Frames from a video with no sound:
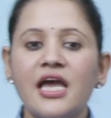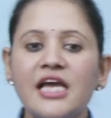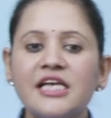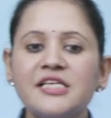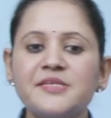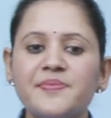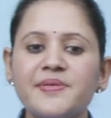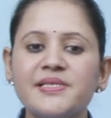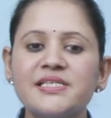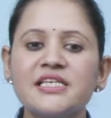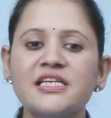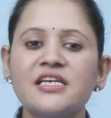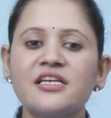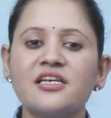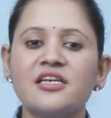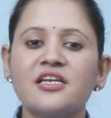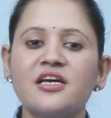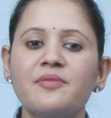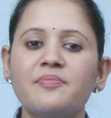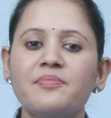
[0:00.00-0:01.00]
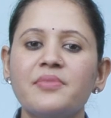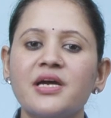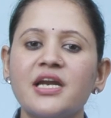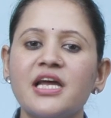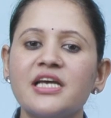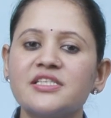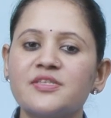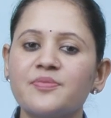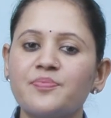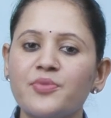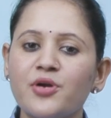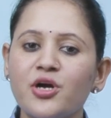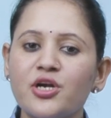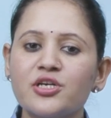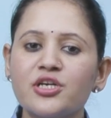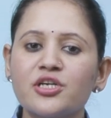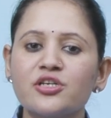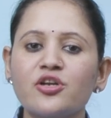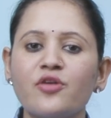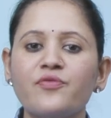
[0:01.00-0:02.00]
Expressing a number as the
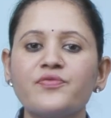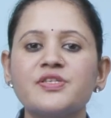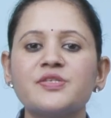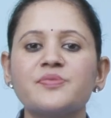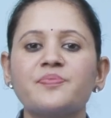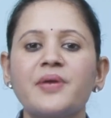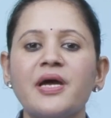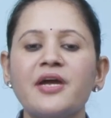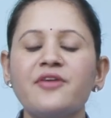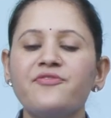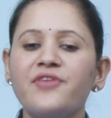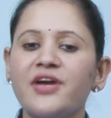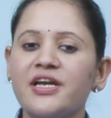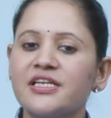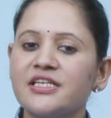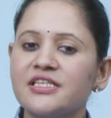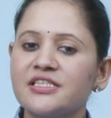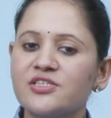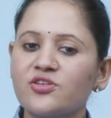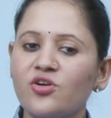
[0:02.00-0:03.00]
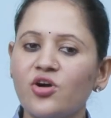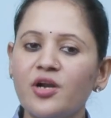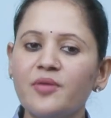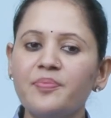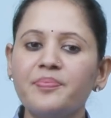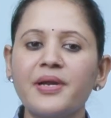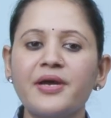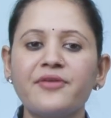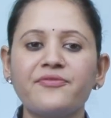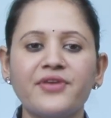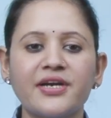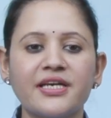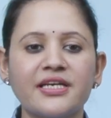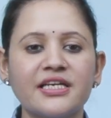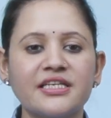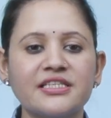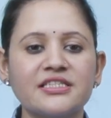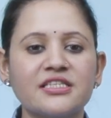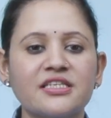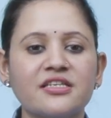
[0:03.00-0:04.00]
product of its prime factor is called prime
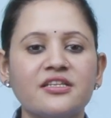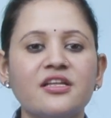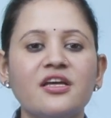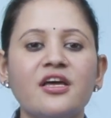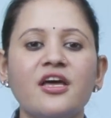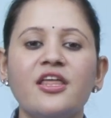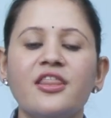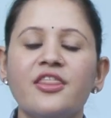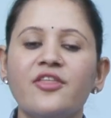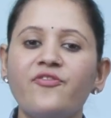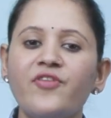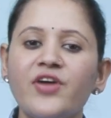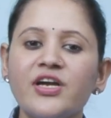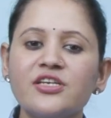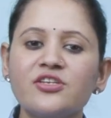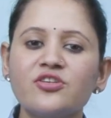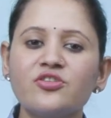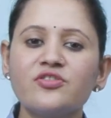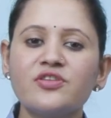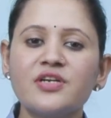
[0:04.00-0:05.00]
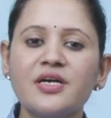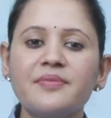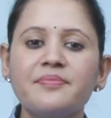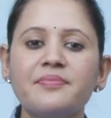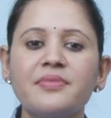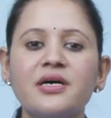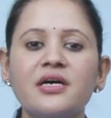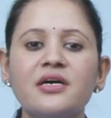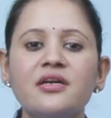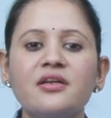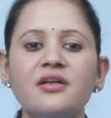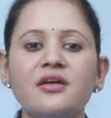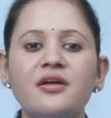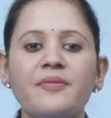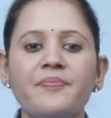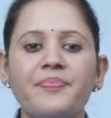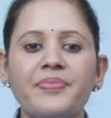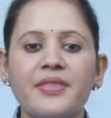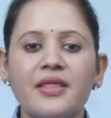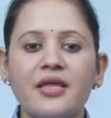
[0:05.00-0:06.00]
factorization. The factor number
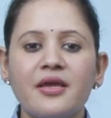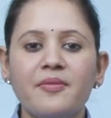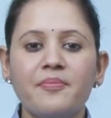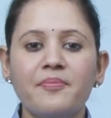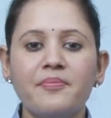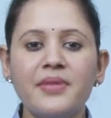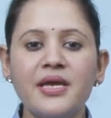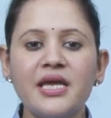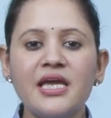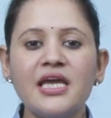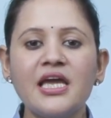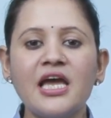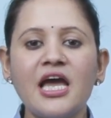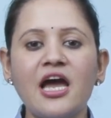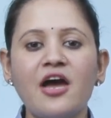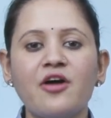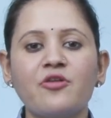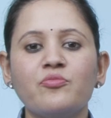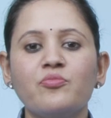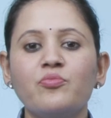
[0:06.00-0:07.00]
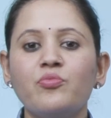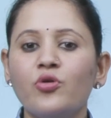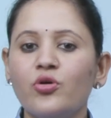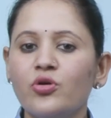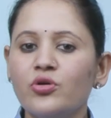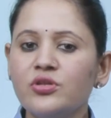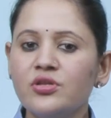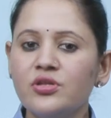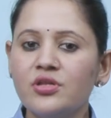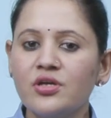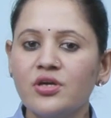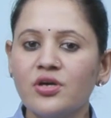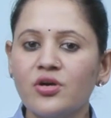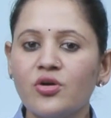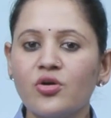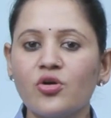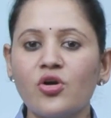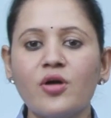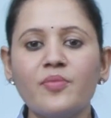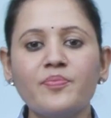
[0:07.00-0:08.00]
may have both
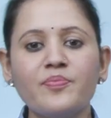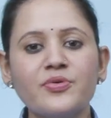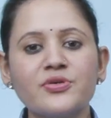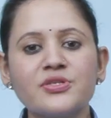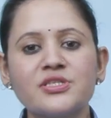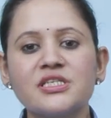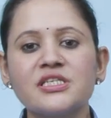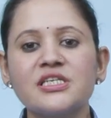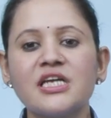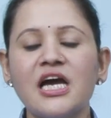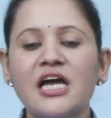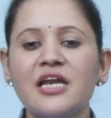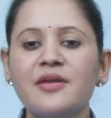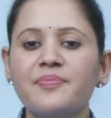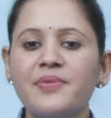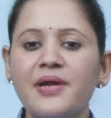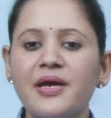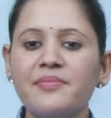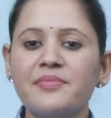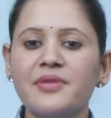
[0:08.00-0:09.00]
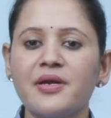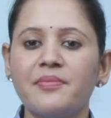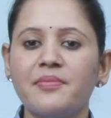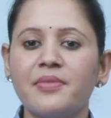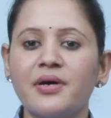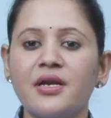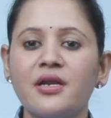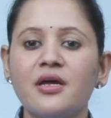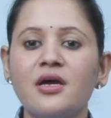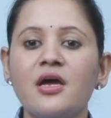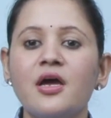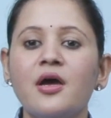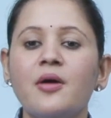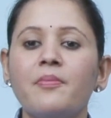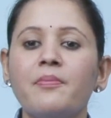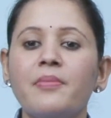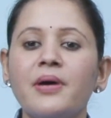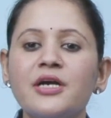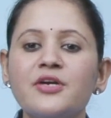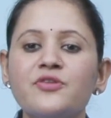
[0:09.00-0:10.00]
composite and a prime number,
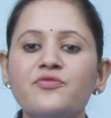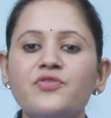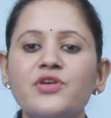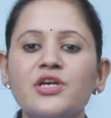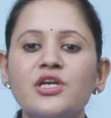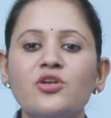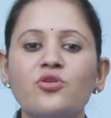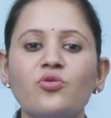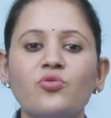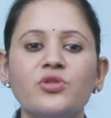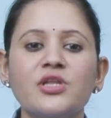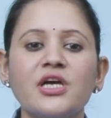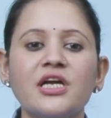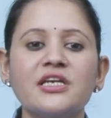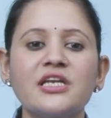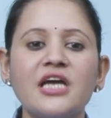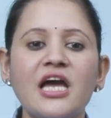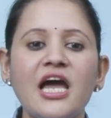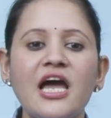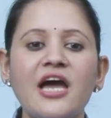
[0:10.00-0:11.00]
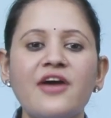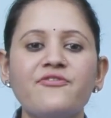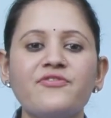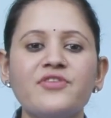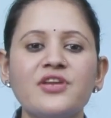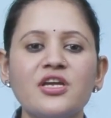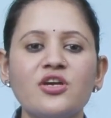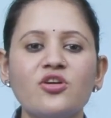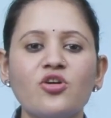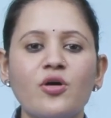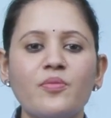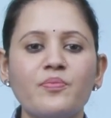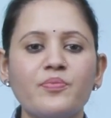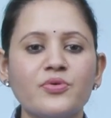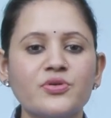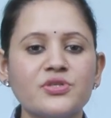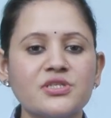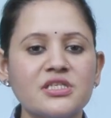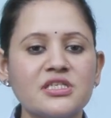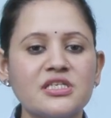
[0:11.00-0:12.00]
but we know that every
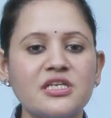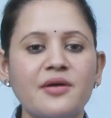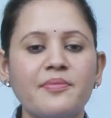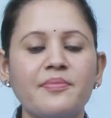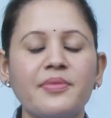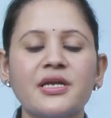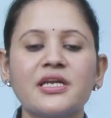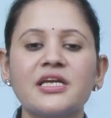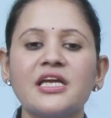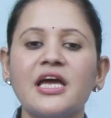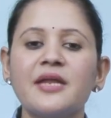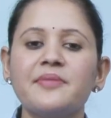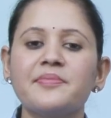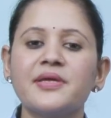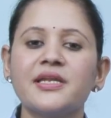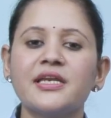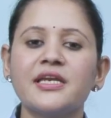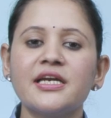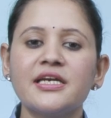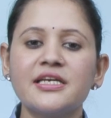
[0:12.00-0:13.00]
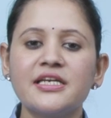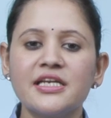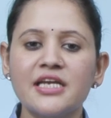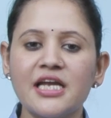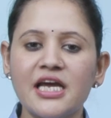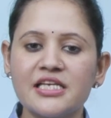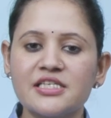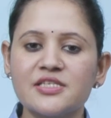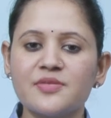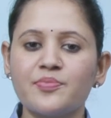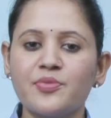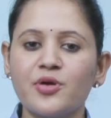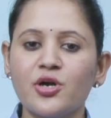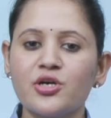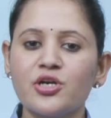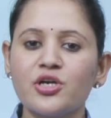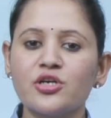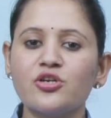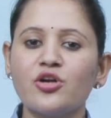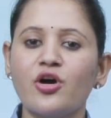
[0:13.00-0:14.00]
composite number can be written as the
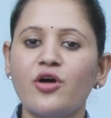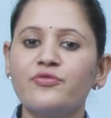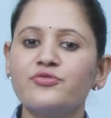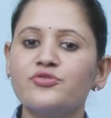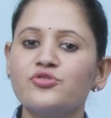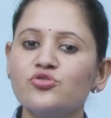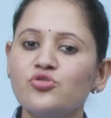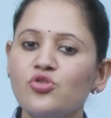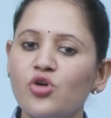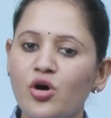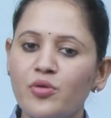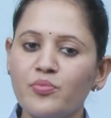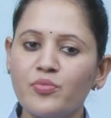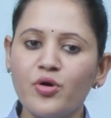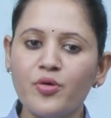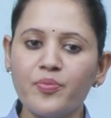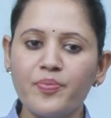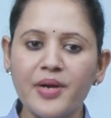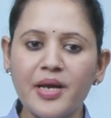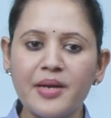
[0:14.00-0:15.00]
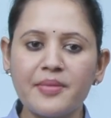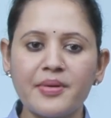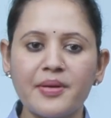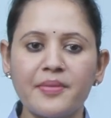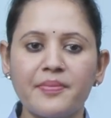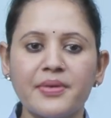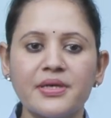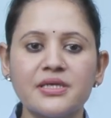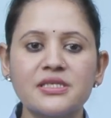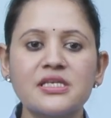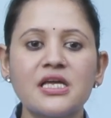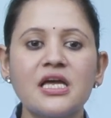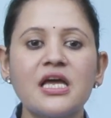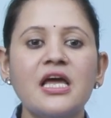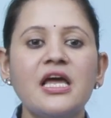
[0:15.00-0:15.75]
product of two or more prime numbers.